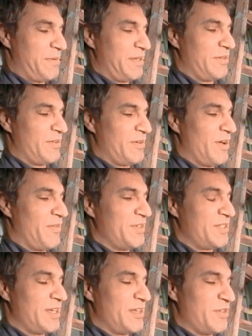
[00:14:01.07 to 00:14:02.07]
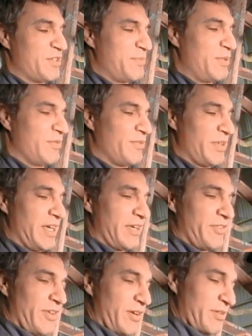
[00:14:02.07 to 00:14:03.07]
I mean, all of a sudden, those beautiful
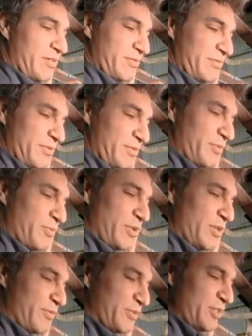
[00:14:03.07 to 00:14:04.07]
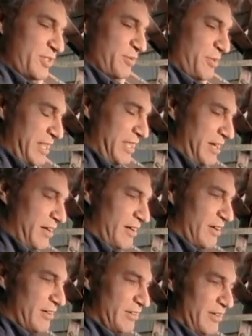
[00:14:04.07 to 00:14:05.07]
eggs that are wonderful just the way they
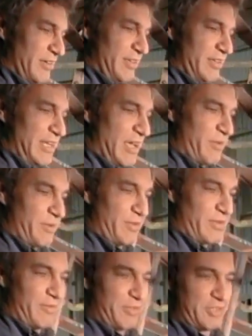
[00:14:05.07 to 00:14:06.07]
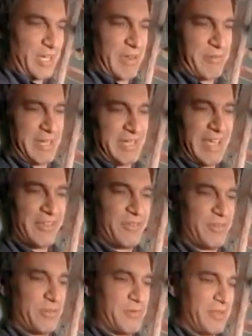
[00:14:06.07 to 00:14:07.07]
are. Now you have the shot right
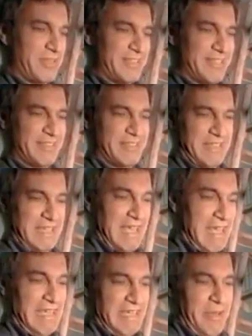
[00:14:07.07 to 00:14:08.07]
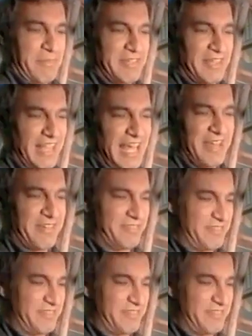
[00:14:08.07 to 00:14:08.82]
next to it where it just comes to life.